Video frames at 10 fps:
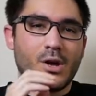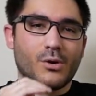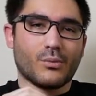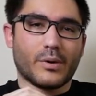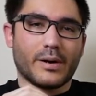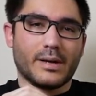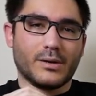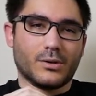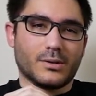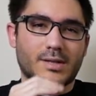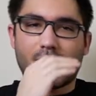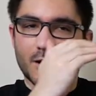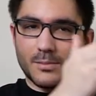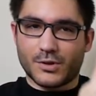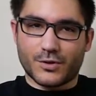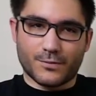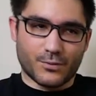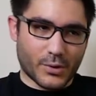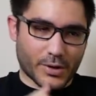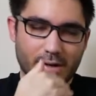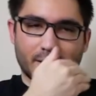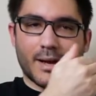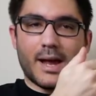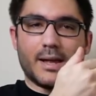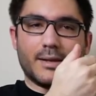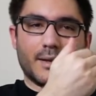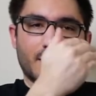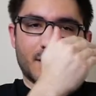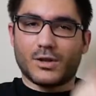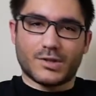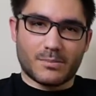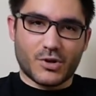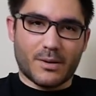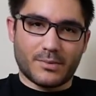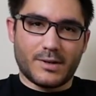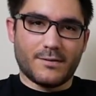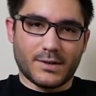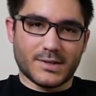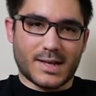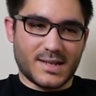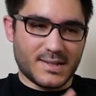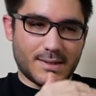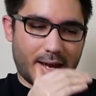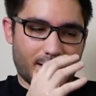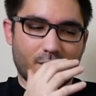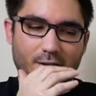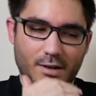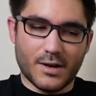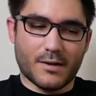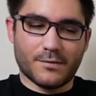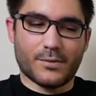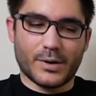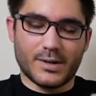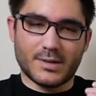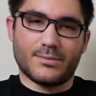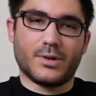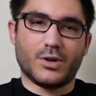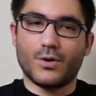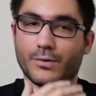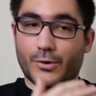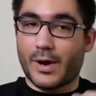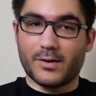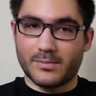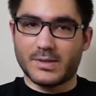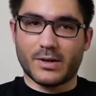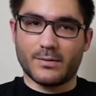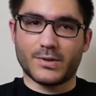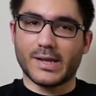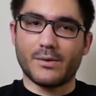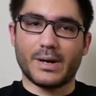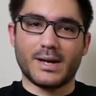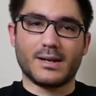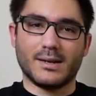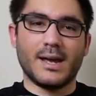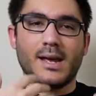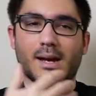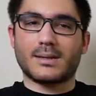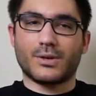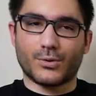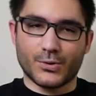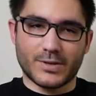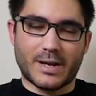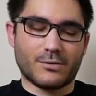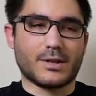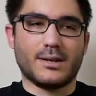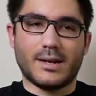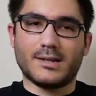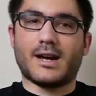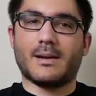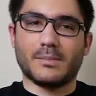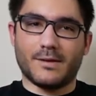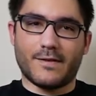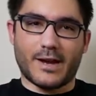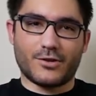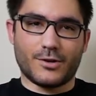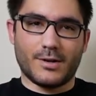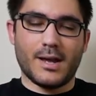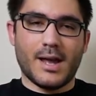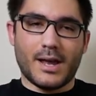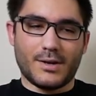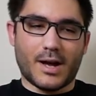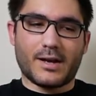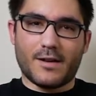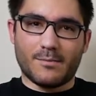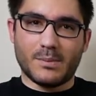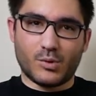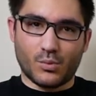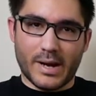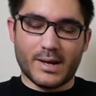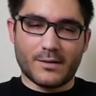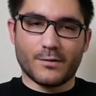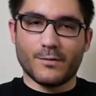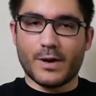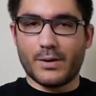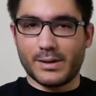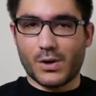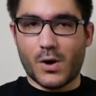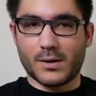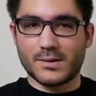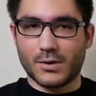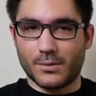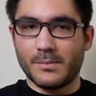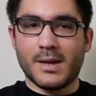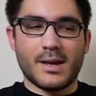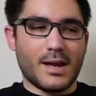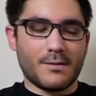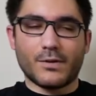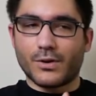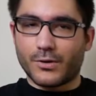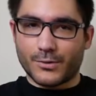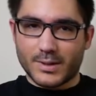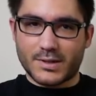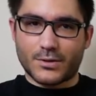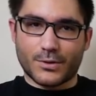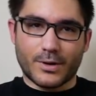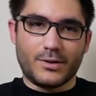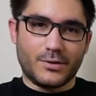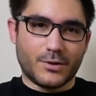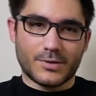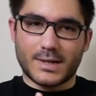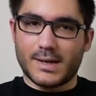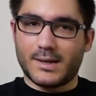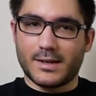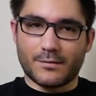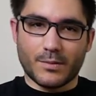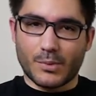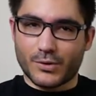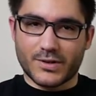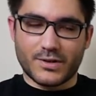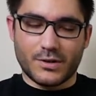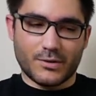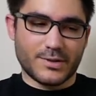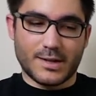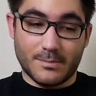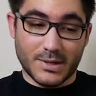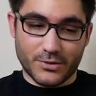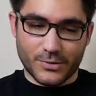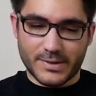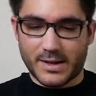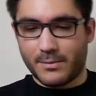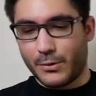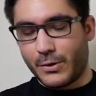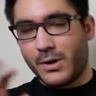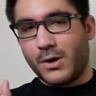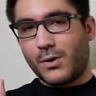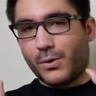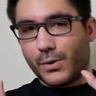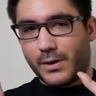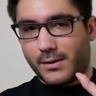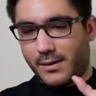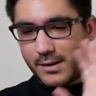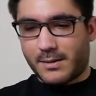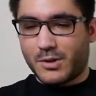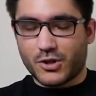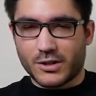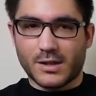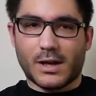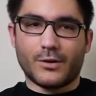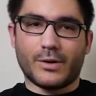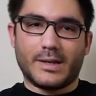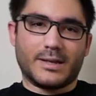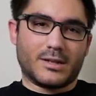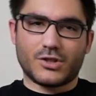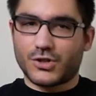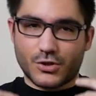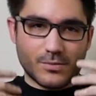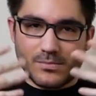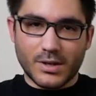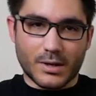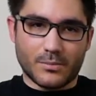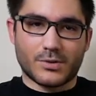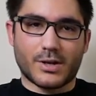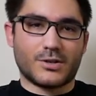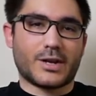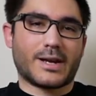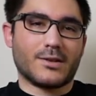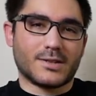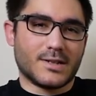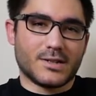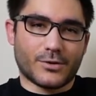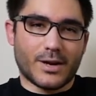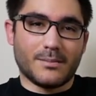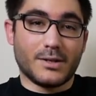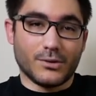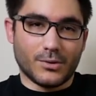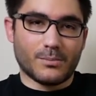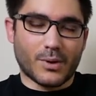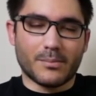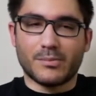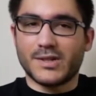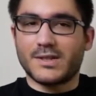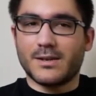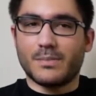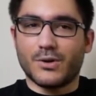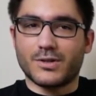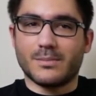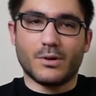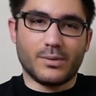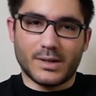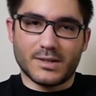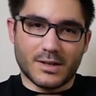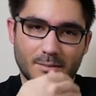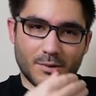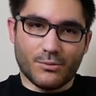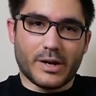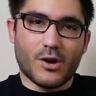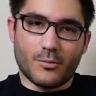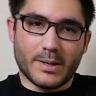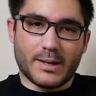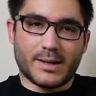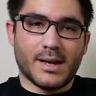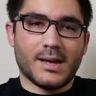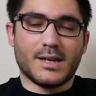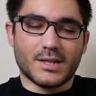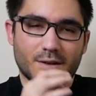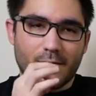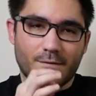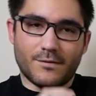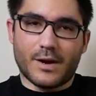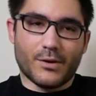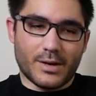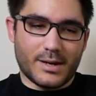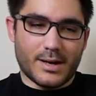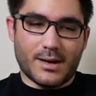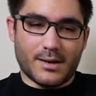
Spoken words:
where he'll take on a bunch of work and then close up shop when he feels like he's taken on enough, where he doesn't want to overcrowd himself, so that way he can get the orders out in a timely fashion and not have people waiting for very long. So if you go to his store and you don't see anything for purchase, you don't see a mystery saber or a commission slot or anything, just check out his Instagram and you'll probably see a post about when he's going to be reopening. He's very